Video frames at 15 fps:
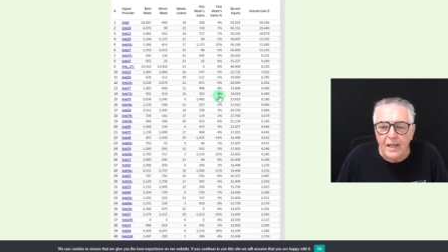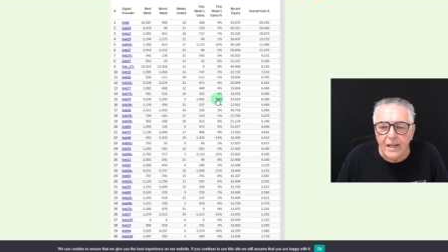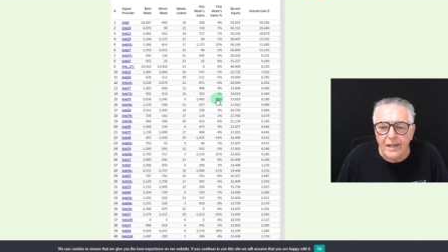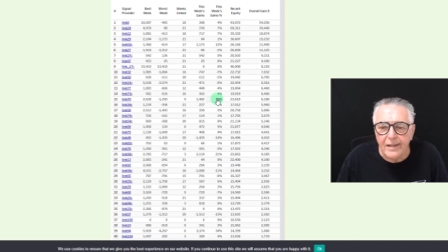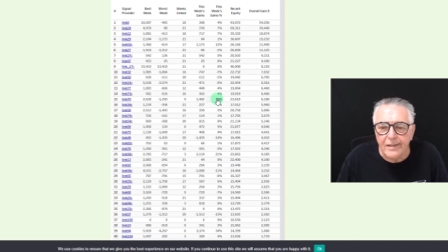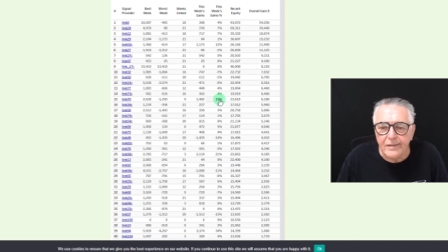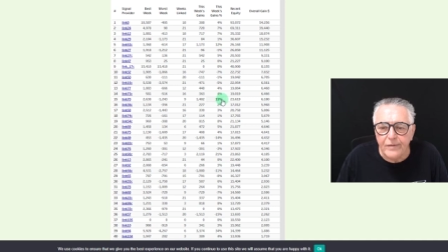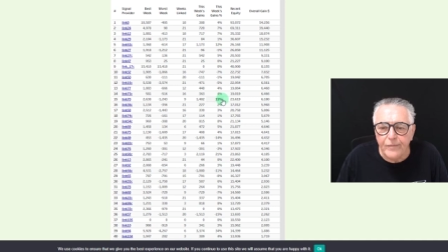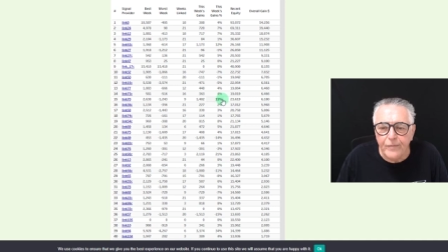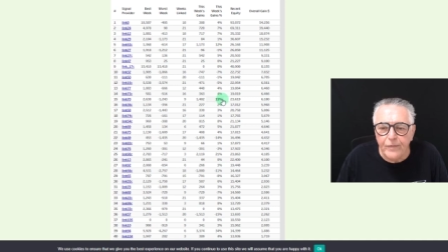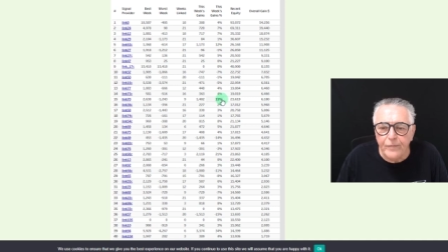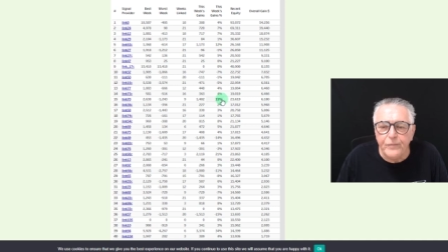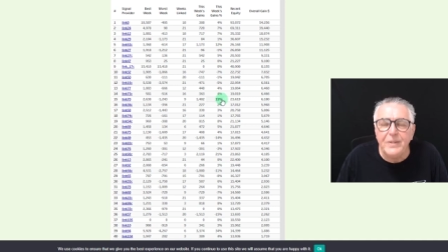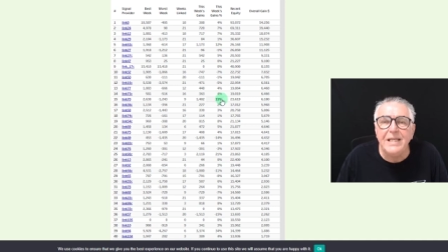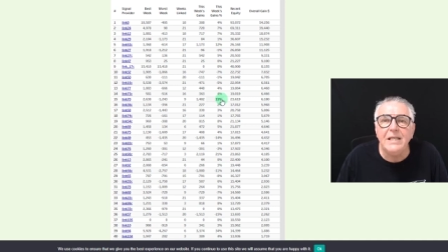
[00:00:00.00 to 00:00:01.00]

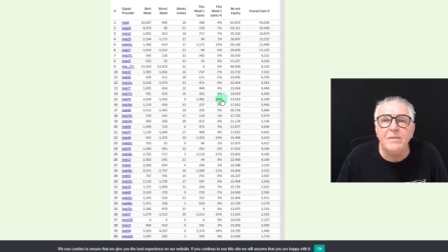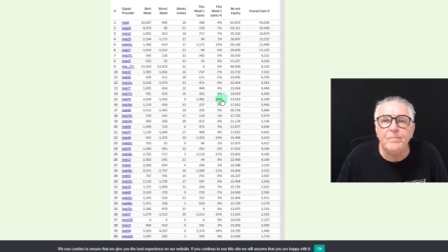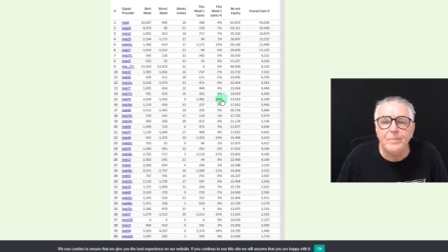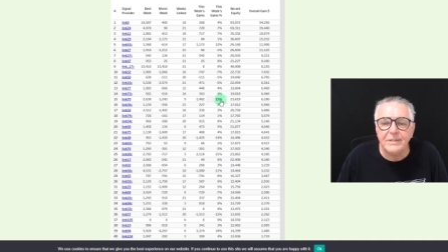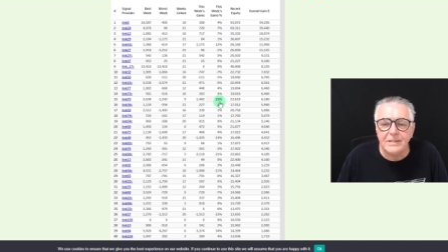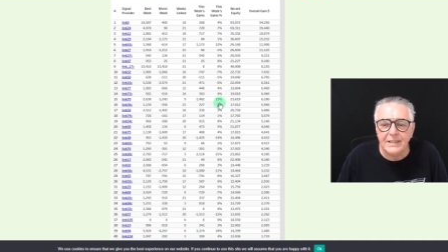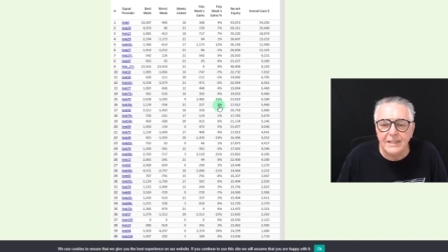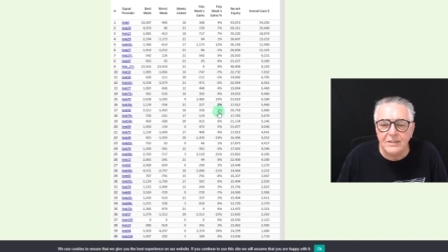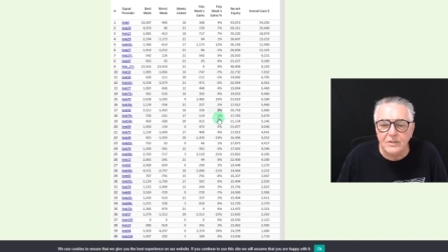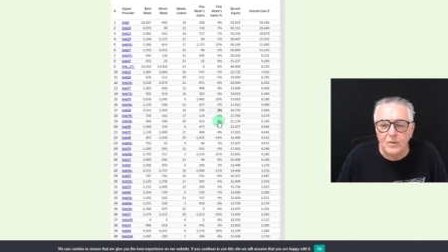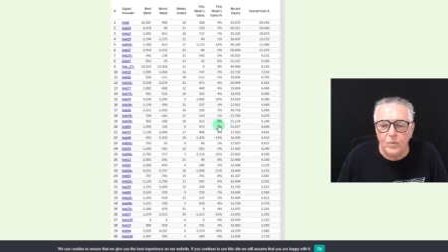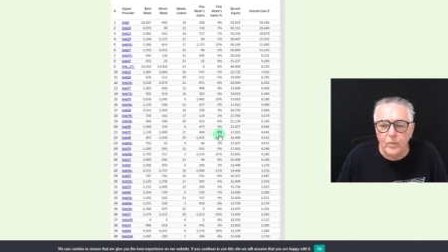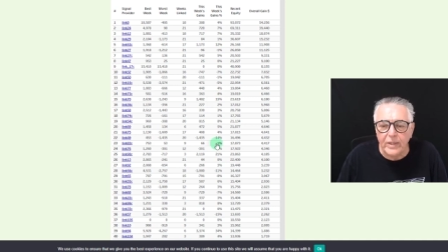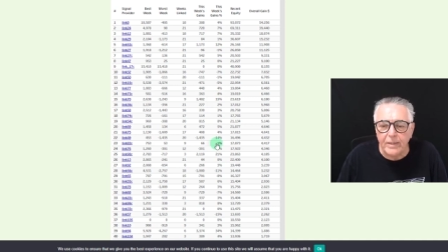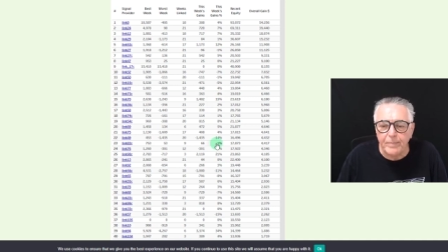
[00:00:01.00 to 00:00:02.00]
15% uh, a
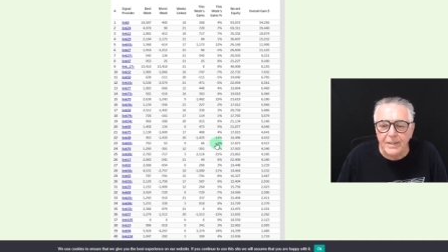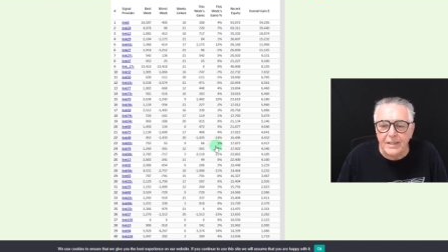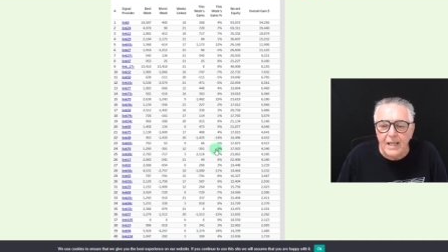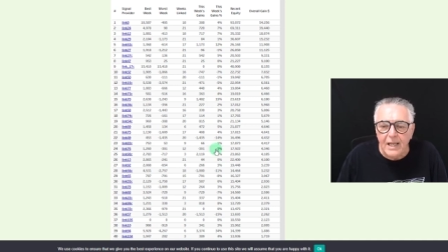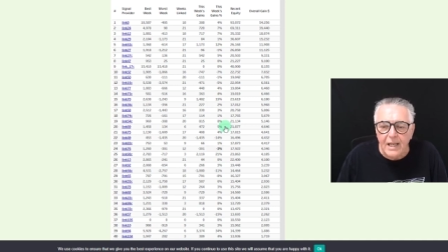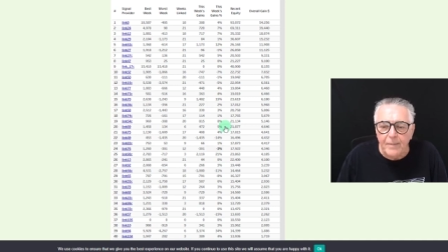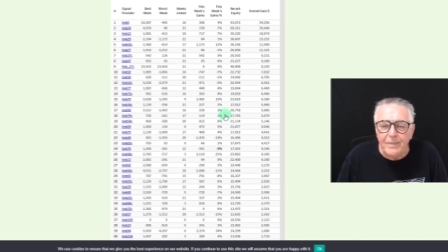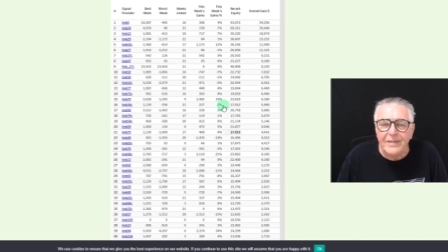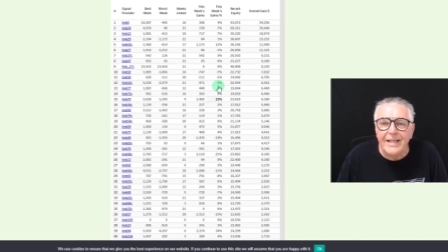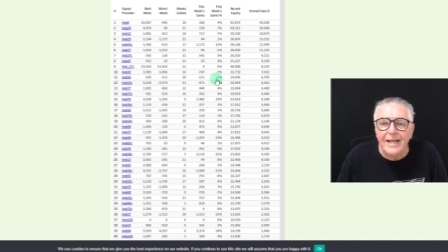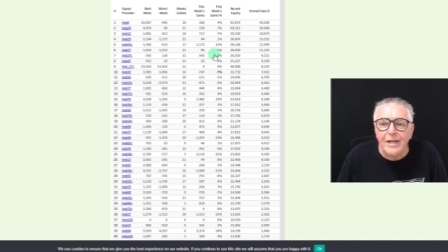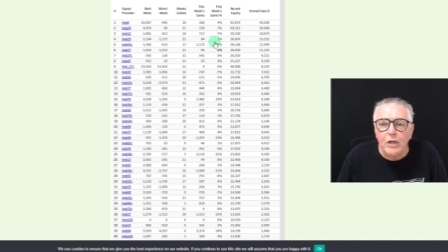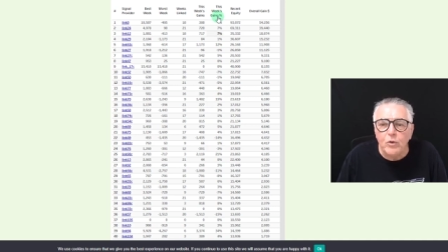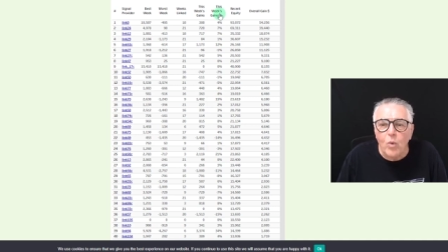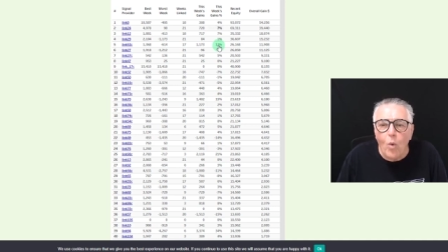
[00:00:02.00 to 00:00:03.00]
week but but they
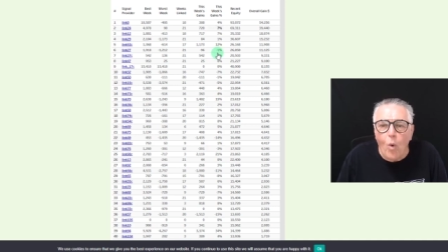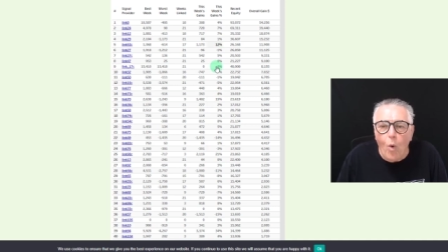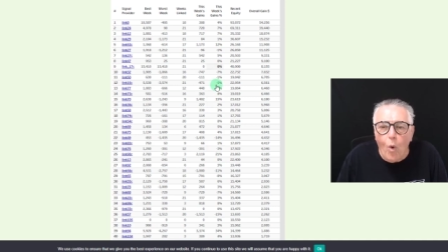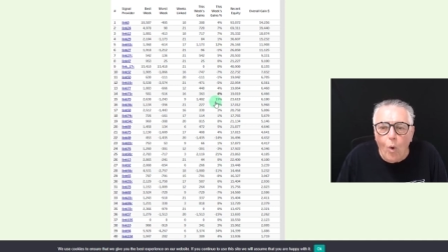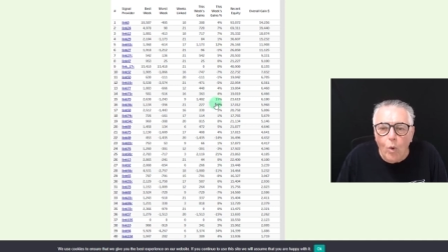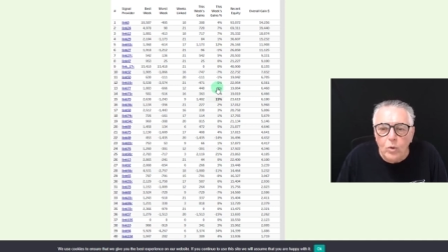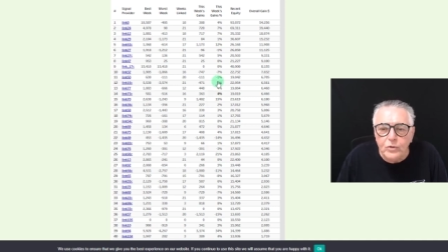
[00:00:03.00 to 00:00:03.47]
don't all